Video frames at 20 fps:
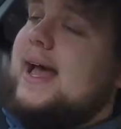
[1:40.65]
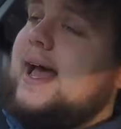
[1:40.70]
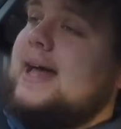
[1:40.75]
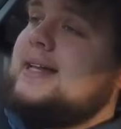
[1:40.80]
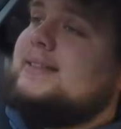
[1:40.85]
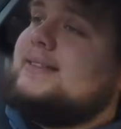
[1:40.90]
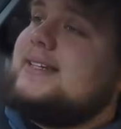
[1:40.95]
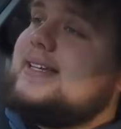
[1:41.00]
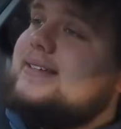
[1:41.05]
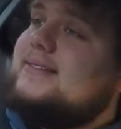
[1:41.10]

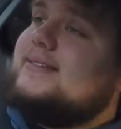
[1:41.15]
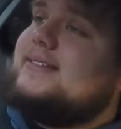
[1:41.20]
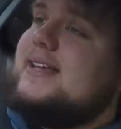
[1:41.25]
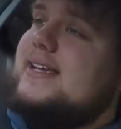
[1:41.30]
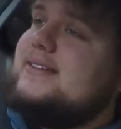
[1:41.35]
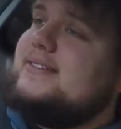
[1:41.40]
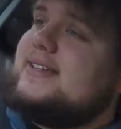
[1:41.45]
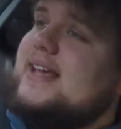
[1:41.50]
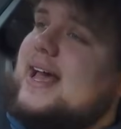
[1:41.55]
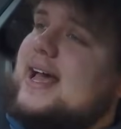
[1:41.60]
And it
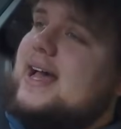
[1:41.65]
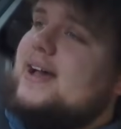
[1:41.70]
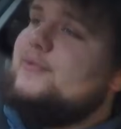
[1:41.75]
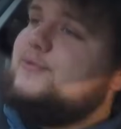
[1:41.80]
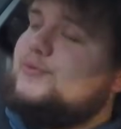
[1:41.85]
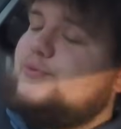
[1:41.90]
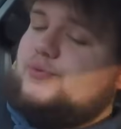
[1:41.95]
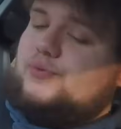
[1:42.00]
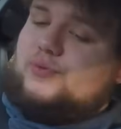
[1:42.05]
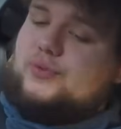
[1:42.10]
did have
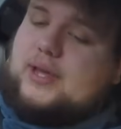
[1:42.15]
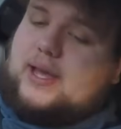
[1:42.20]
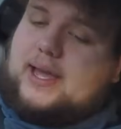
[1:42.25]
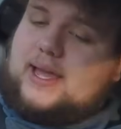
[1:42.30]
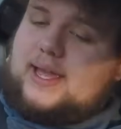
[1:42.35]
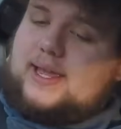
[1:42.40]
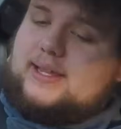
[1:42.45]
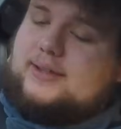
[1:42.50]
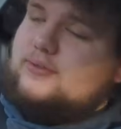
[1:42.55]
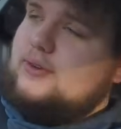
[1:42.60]

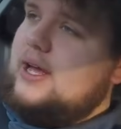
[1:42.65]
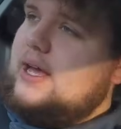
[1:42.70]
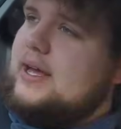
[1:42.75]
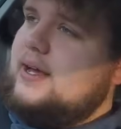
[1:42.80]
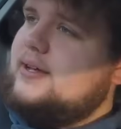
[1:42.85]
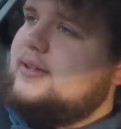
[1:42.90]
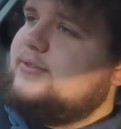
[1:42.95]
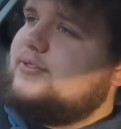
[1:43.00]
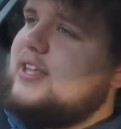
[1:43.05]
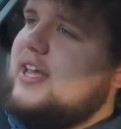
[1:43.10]

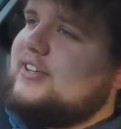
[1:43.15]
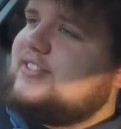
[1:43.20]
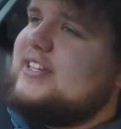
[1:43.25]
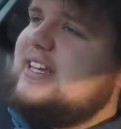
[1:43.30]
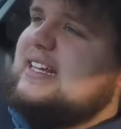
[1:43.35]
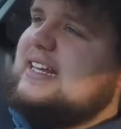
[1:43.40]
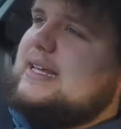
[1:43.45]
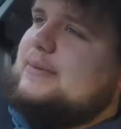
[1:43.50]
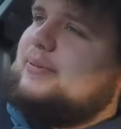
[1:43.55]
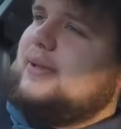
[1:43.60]
a
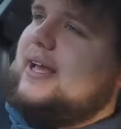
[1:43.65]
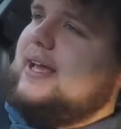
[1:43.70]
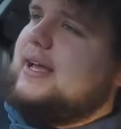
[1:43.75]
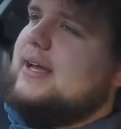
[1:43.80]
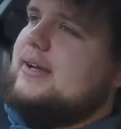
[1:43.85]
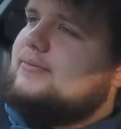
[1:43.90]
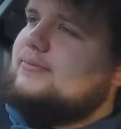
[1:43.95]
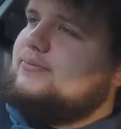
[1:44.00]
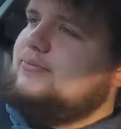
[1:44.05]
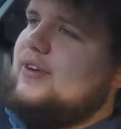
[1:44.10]
CD
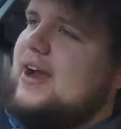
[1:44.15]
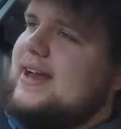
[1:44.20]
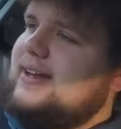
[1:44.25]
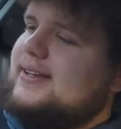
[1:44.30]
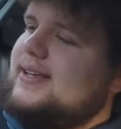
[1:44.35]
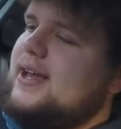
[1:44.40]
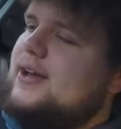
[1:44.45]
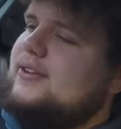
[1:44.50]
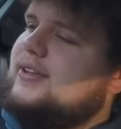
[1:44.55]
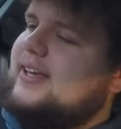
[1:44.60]
player
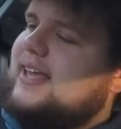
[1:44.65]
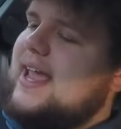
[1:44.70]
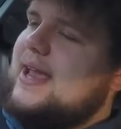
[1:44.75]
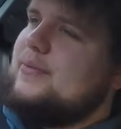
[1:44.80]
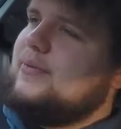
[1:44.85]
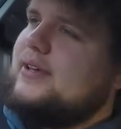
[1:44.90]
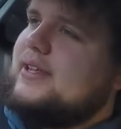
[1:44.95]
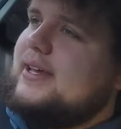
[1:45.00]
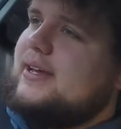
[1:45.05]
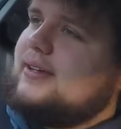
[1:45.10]
radio that
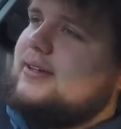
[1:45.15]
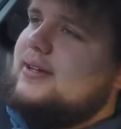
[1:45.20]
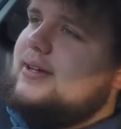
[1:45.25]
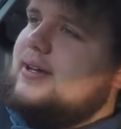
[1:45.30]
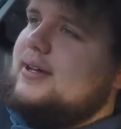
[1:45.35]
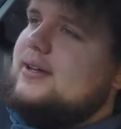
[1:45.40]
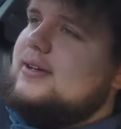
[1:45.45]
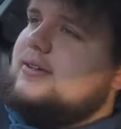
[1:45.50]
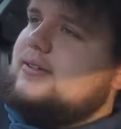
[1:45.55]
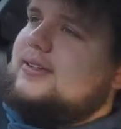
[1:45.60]
came with it
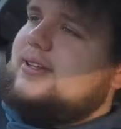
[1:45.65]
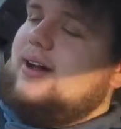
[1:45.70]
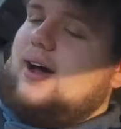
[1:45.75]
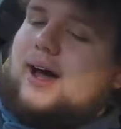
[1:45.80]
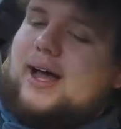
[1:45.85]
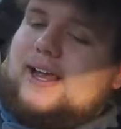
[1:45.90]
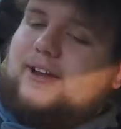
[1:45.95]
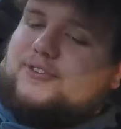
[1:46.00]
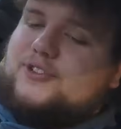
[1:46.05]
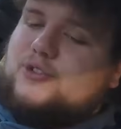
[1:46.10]
that
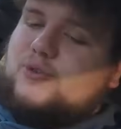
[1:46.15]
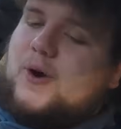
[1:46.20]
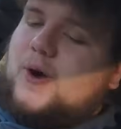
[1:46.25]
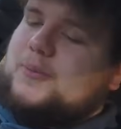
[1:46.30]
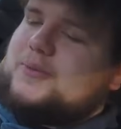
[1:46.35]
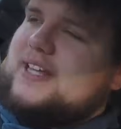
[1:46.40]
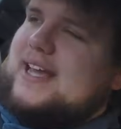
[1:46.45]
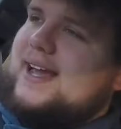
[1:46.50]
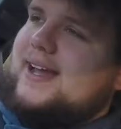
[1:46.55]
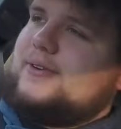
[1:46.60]
I have
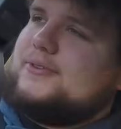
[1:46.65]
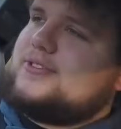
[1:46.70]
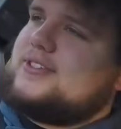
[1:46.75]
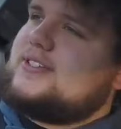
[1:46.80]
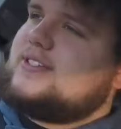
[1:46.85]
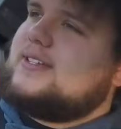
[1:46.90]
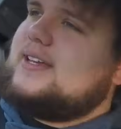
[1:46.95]
swapped out